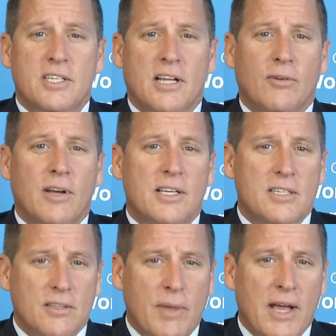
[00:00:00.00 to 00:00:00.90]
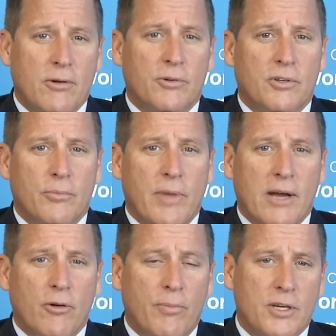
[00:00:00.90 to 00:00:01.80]
accelerates, the
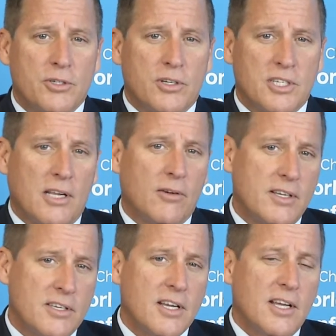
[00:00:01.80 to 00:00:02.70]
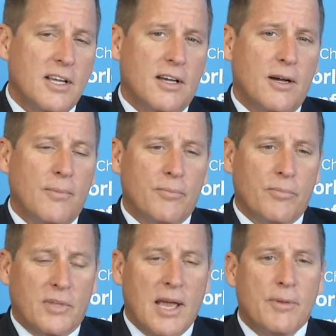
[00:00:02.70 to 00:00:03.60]
macro picture accelerates,
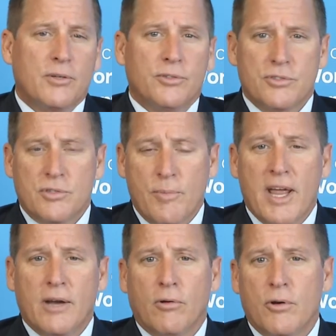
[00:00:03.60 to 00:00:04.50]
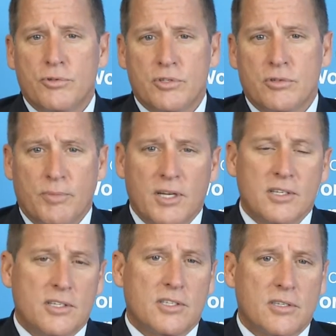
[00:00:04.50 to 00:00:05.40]
chemicals demand grows,
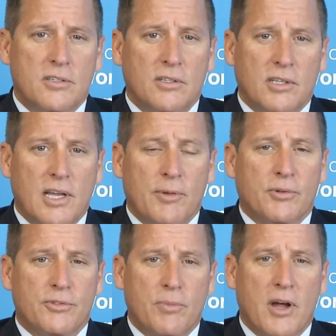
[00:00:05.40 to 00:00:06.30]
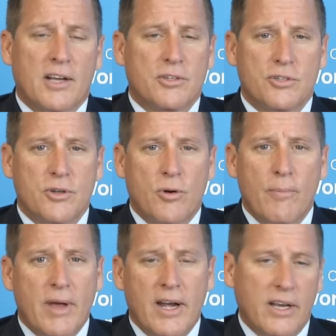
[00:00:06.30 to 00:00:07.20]
because it's chemicals products are so
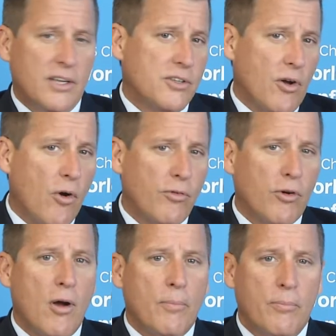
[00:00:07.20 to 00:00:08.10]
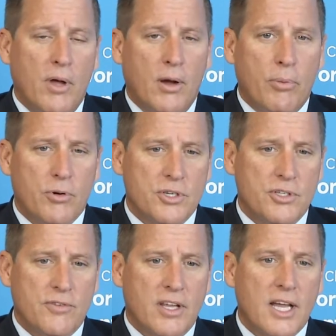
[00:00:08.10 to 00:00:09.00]
embedded into overall
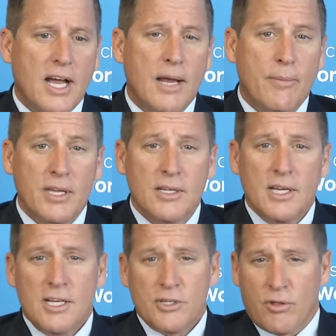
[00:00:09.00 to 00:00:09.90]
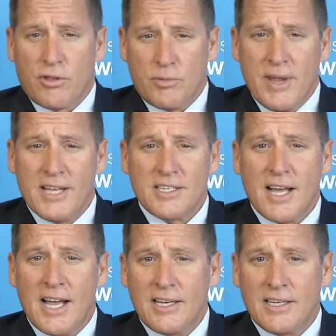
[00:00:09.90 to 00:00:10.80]
portions of the economy. So the demand
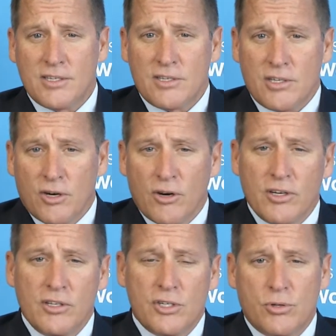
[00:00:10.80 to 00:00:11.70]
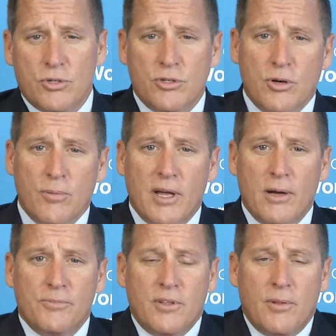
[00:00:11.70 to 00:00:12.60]
side is hurt in the short term,
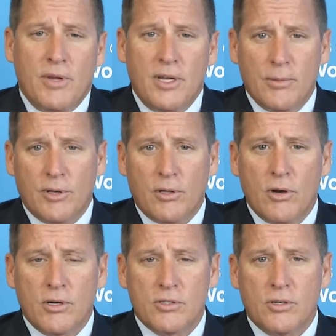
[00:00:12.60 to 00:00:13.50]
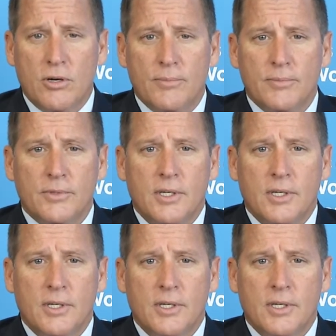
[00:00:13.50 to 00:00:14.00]
helped in the medium and longer term.